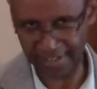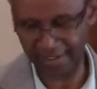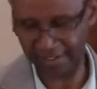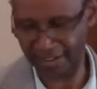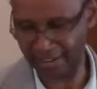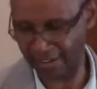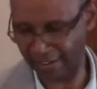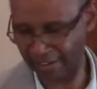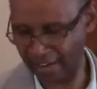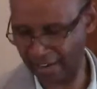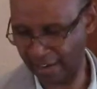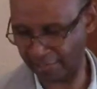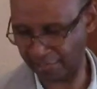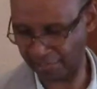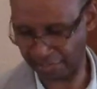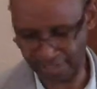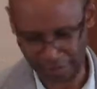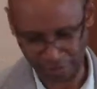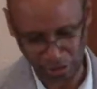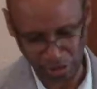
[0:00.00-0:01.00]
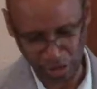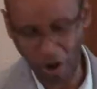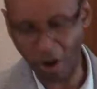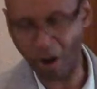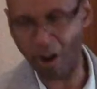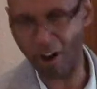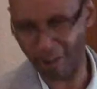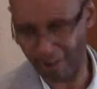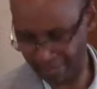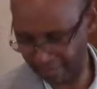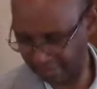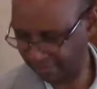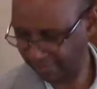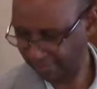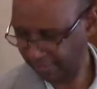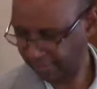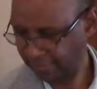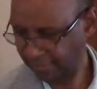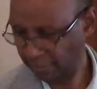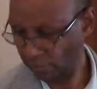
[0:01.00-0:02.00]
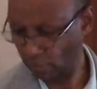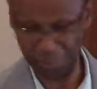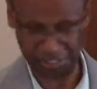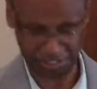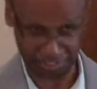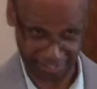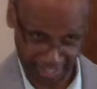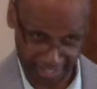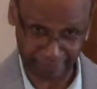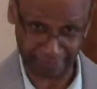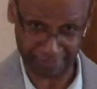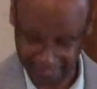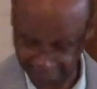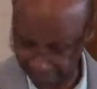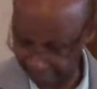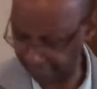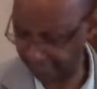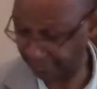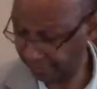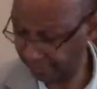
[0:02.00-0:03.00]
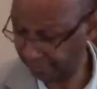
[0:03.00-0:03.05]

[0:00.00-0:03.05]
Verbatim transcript: our house, our yard, or what's left of it.